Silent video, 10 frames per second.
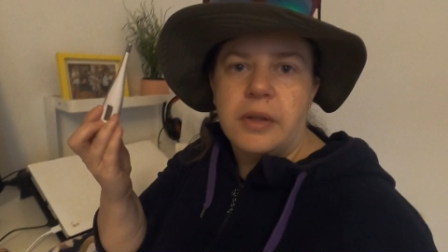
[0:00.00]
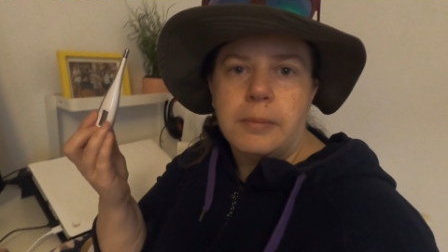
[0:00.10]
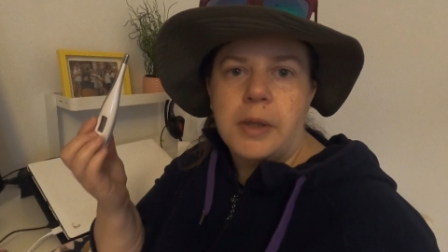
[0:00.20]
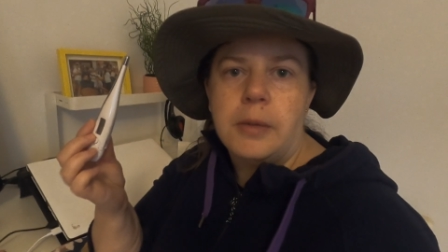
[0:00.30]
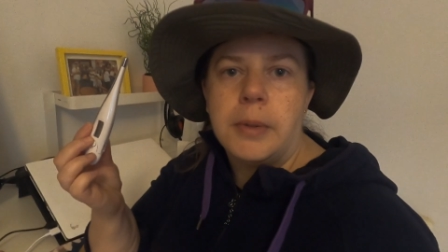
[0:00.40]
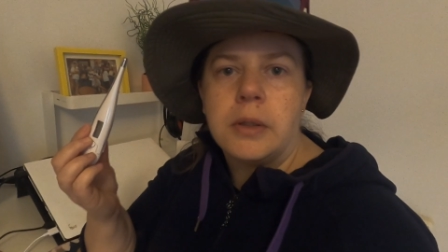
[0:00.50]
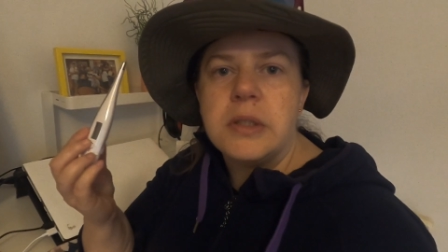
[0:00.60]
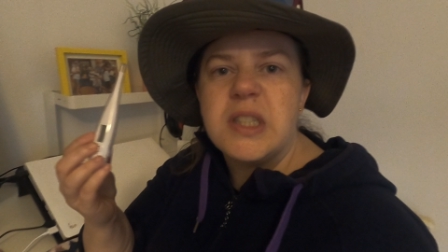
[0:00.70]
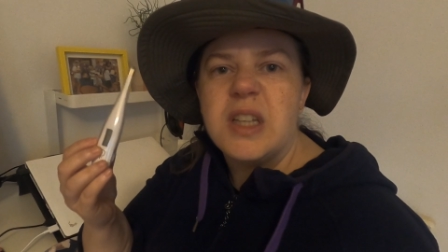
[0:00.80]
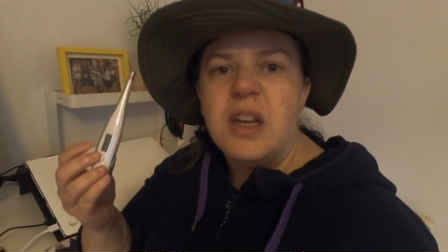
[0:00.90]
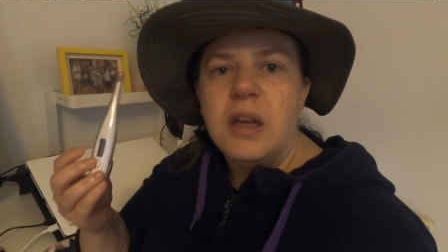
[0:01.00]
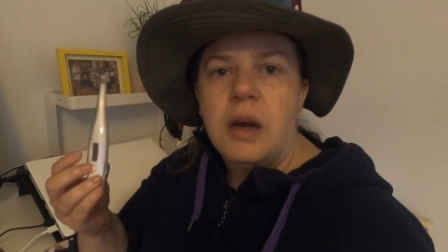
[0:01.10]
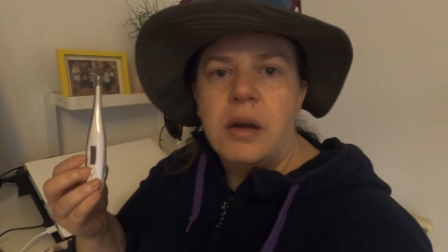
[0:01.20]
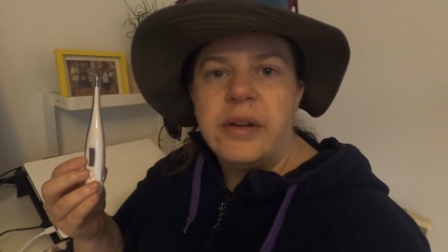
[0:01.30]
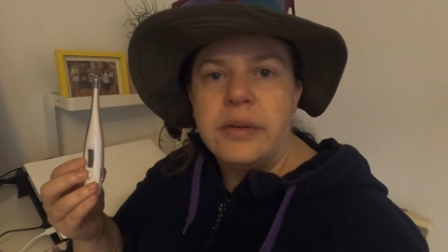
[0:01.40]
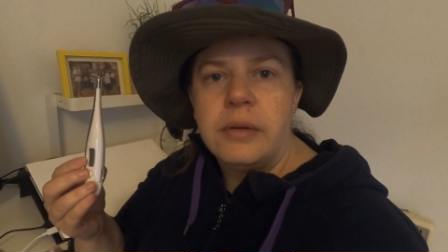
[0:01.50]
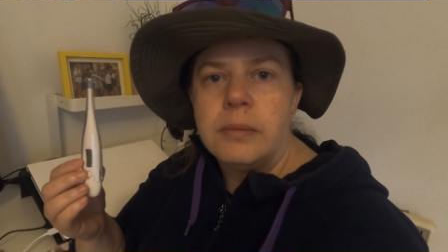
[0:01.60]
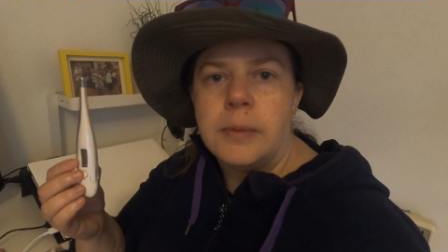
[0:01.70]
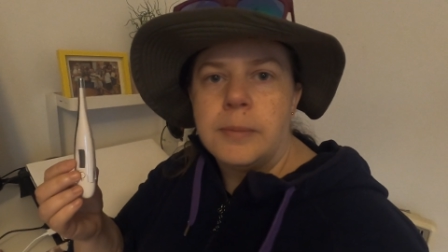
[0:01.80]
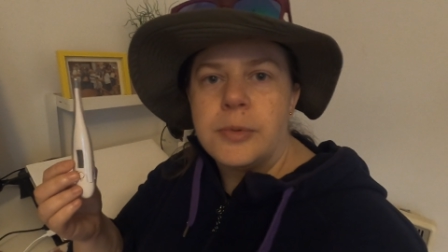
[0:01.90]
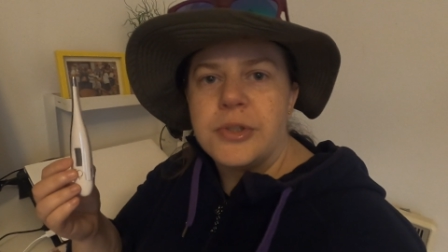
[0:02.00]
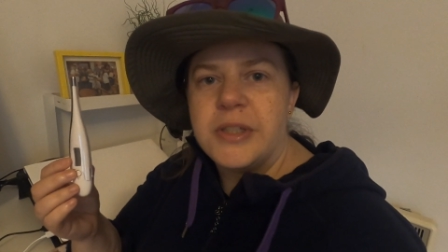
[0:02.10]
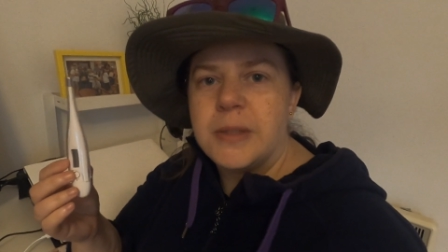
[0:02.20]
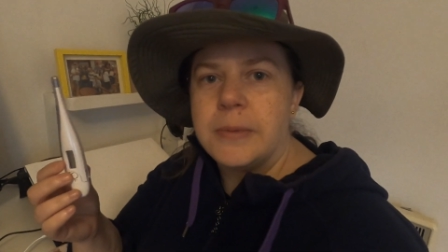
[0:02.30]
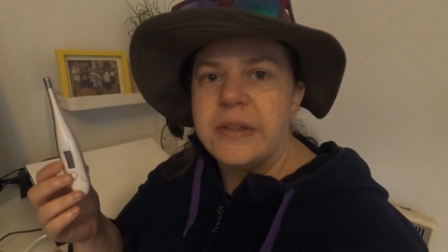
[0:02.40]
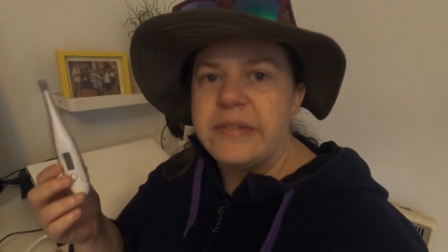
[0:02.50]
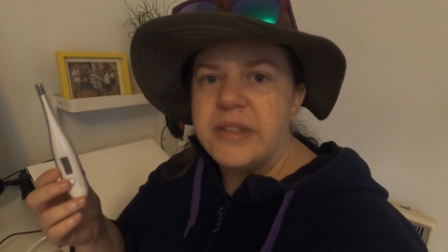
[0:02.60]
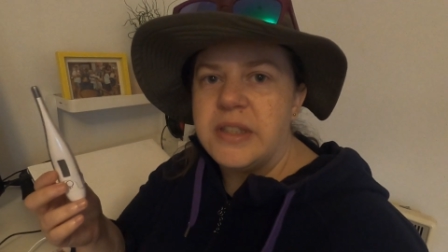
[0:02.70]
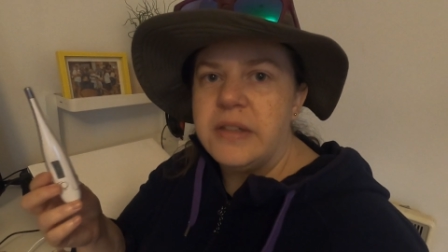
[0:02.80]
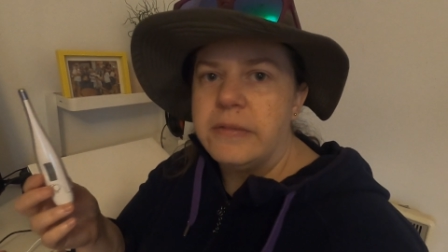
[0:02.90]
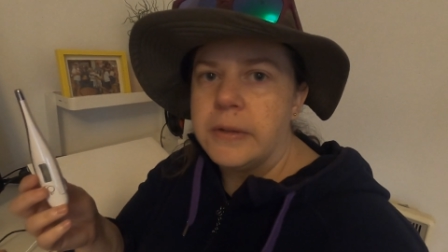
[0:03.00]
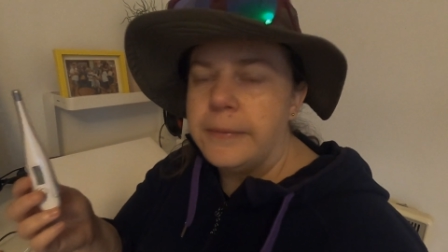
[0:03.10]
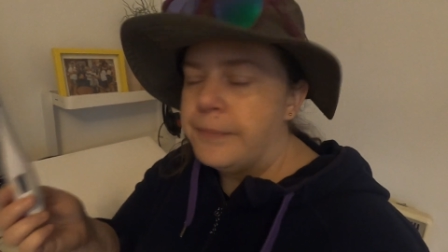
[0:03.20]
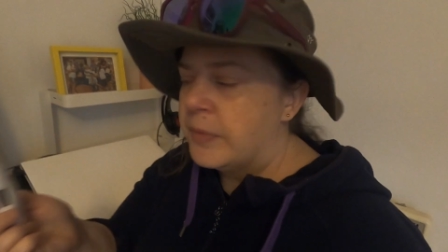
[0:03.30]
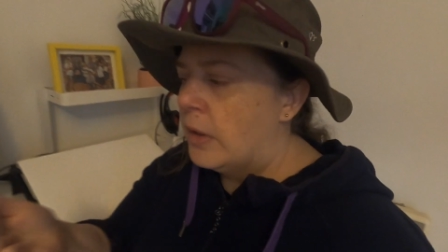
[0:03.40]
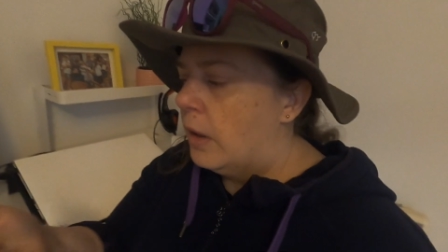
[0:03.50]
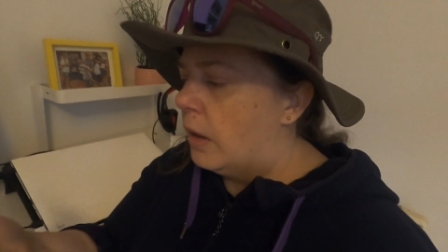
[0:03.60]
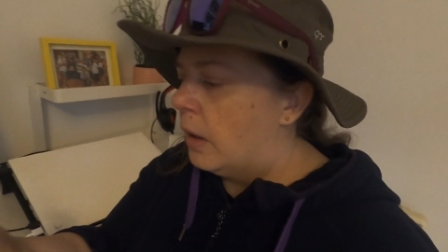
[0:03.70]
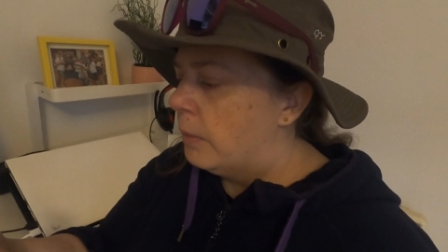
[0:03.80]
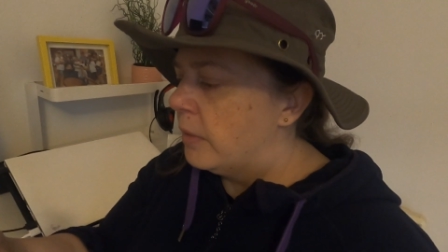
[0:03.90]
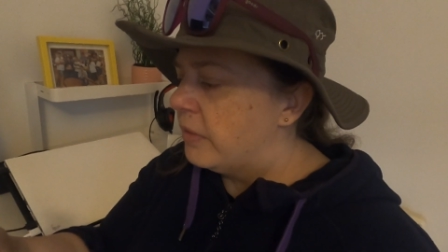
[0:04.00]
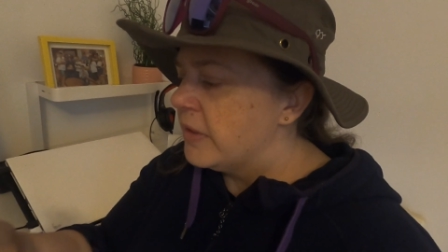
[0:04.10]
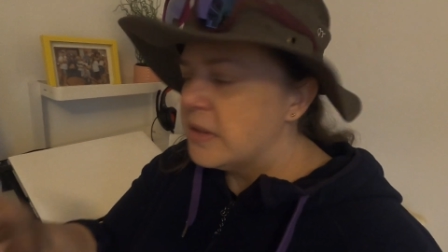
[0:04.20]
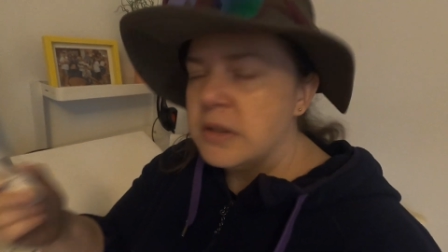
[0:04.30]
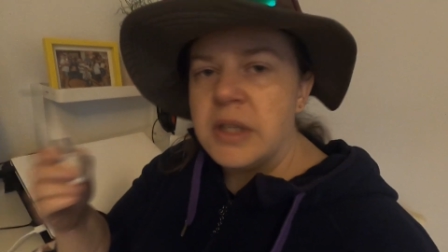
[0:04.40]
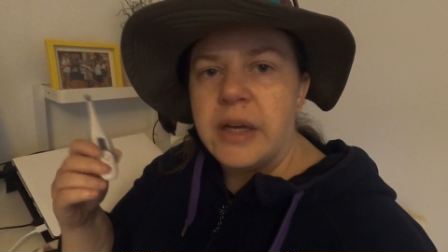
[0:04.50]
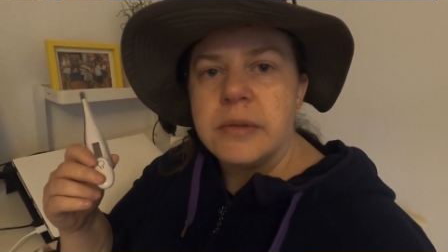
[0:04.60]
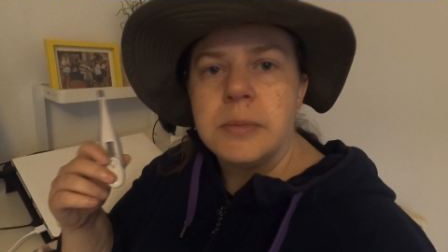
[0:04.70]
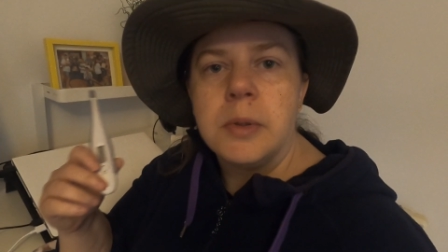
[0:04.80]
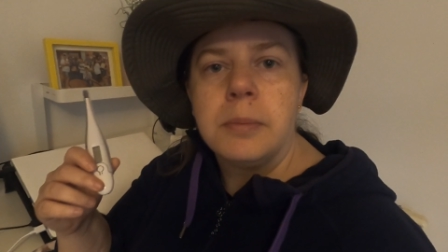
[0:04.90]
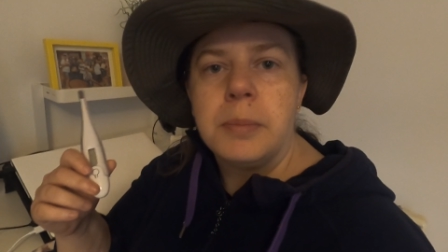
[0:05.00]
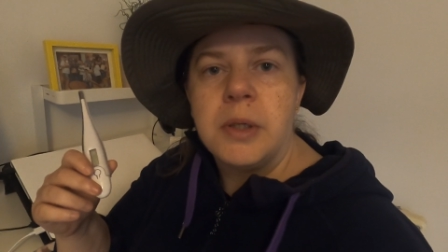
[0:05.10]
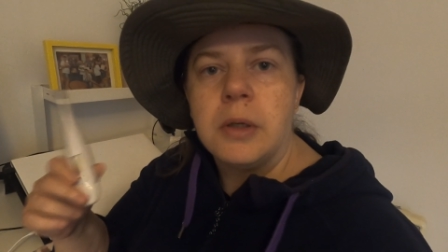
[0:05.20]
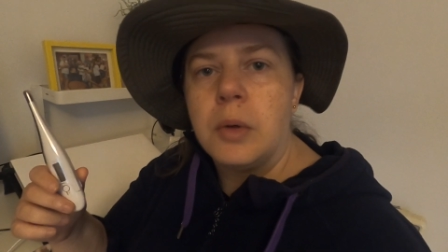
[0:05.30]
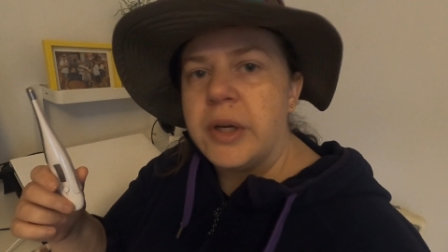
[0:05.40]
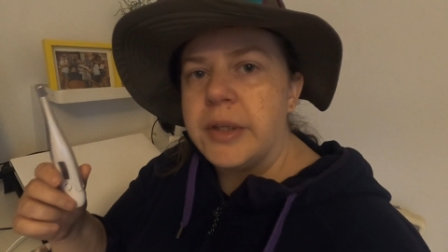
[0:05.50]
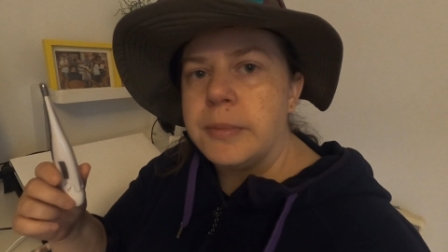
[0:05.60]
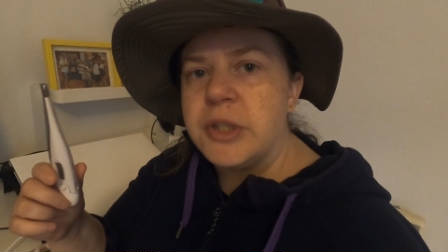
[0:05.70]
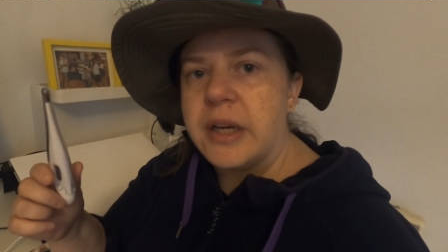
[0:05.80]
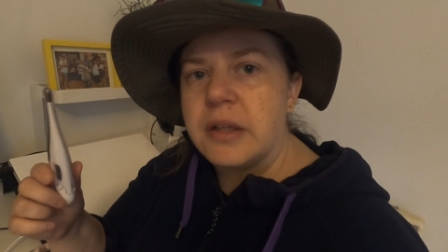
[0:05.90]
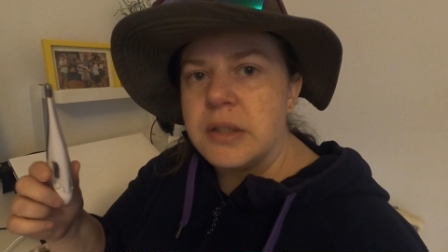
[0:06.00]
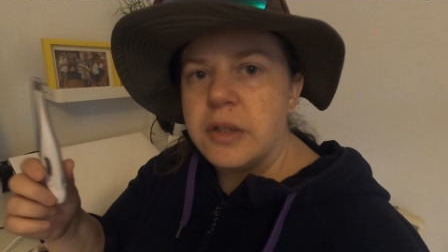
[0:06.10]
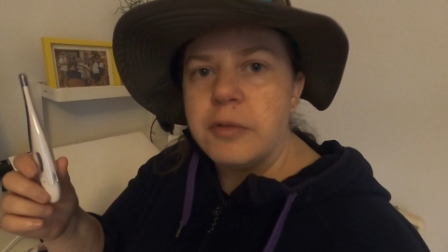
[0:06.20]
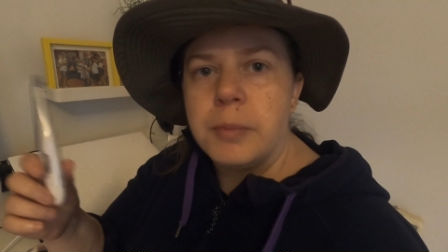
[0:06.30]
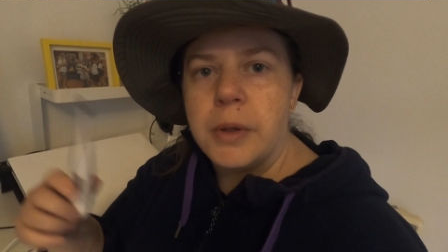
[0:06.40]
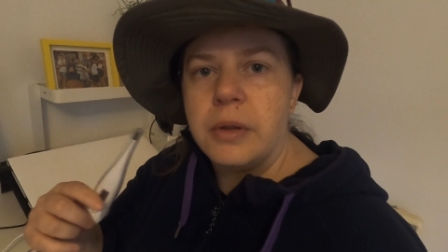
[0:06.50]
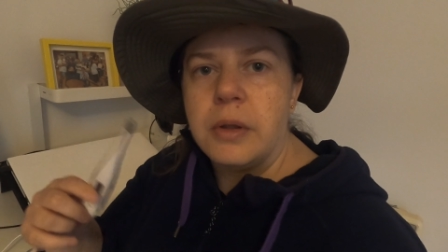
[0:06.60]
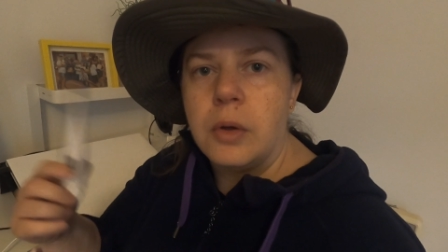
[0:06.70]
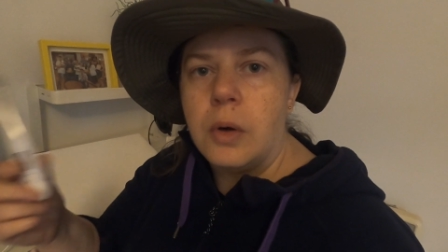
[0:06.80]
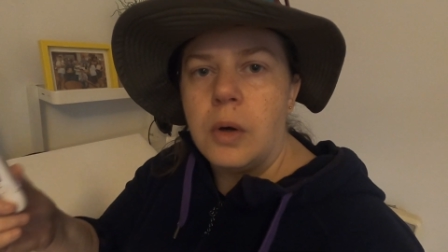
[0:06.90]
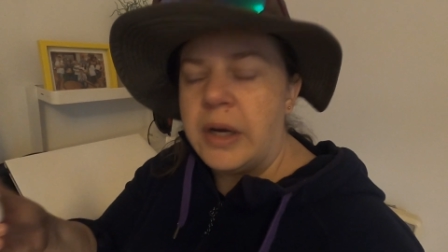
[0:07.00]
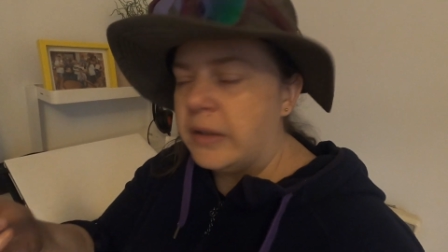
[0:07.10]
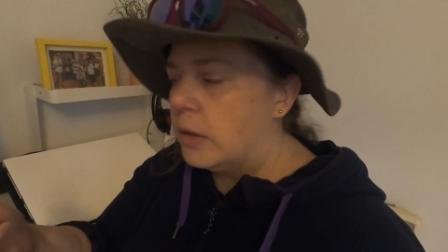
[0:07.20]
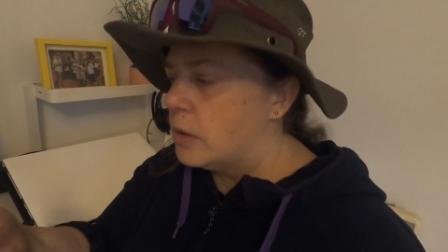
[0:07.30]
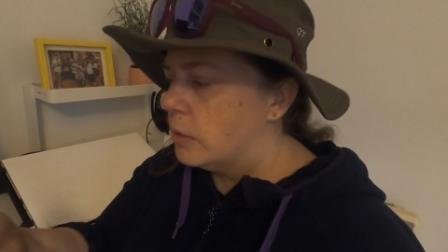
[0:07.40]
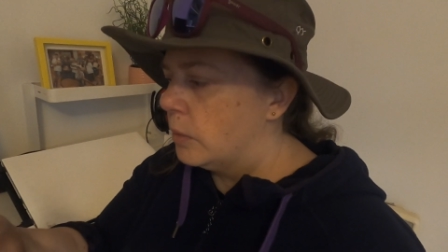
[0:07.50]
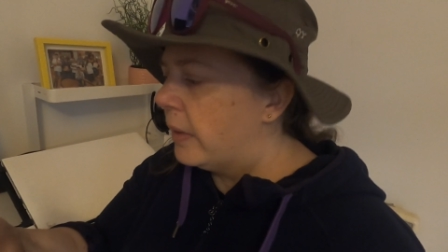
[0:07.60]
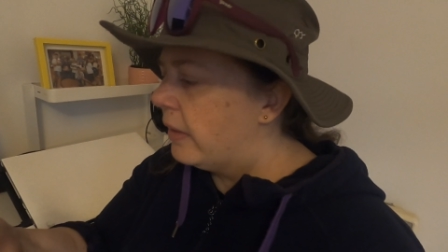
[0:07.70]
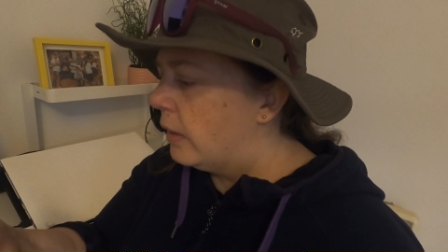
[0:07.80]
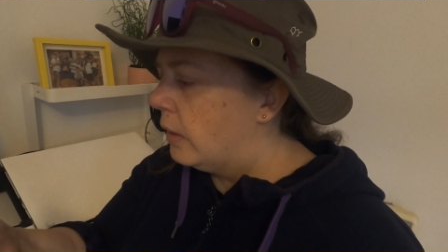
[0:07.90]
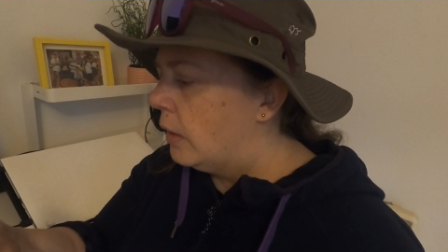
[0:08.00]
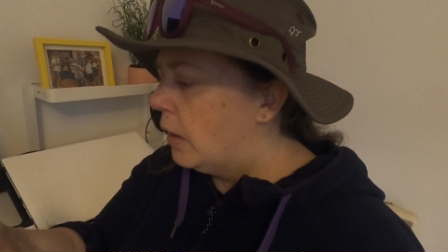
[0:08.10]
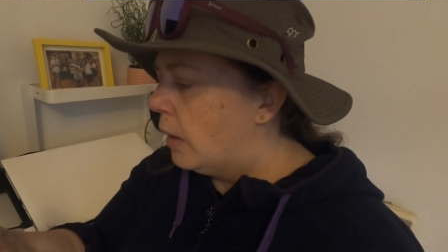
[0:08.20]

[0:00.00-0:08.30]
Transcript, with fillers: with me because I know that my body is a bit of a diva. Um, this has helped me be quite objective, both in hot and cold weather,